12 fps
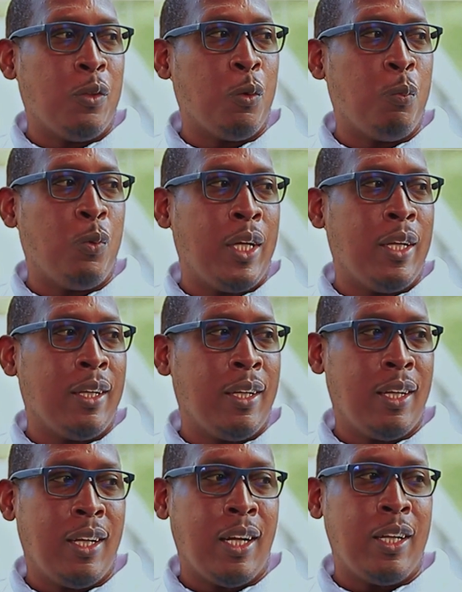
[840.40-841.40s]
in your brain
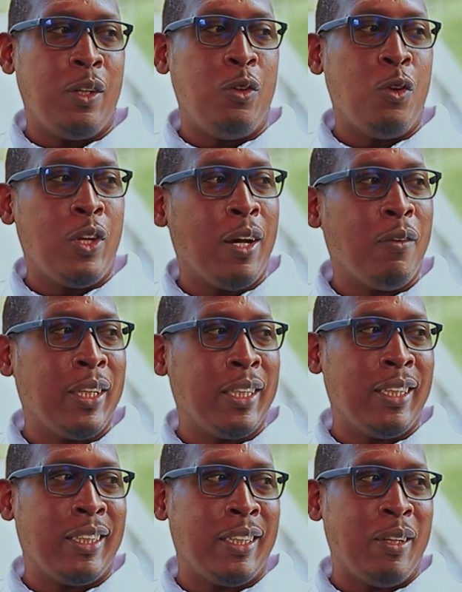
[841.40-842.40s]
and in your nervous
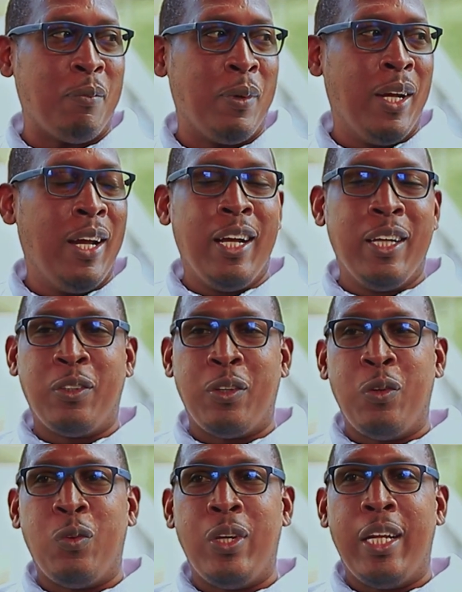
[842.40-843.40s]
system. So
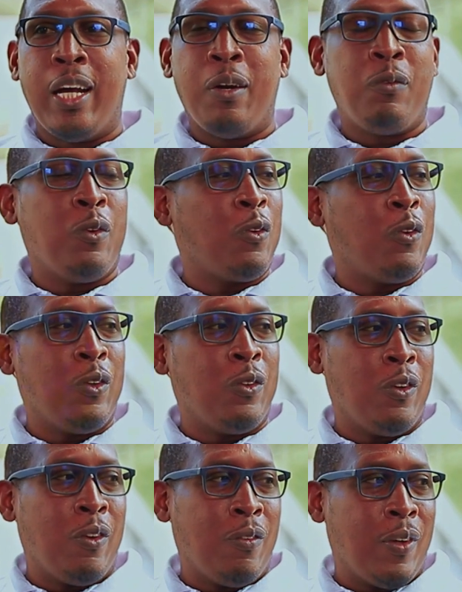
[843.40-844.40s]
you really have no
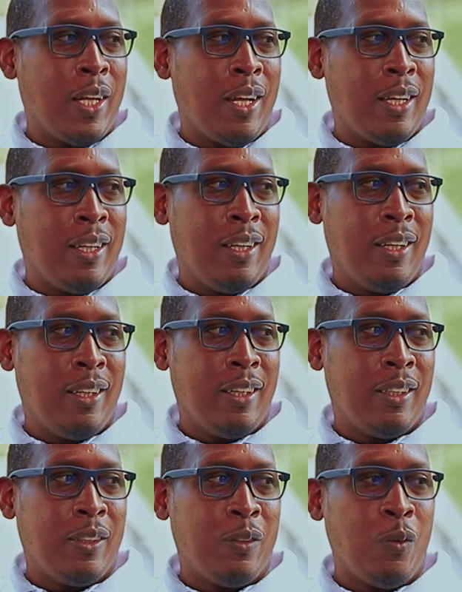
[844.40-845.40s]
control over
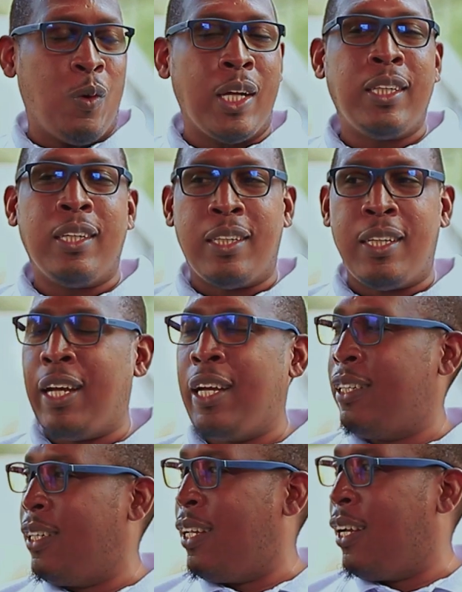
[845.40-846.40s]
that. So once it's there,
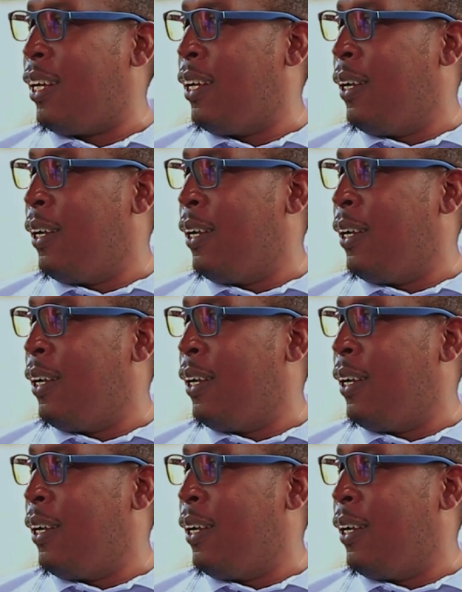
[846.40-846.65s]
it's there.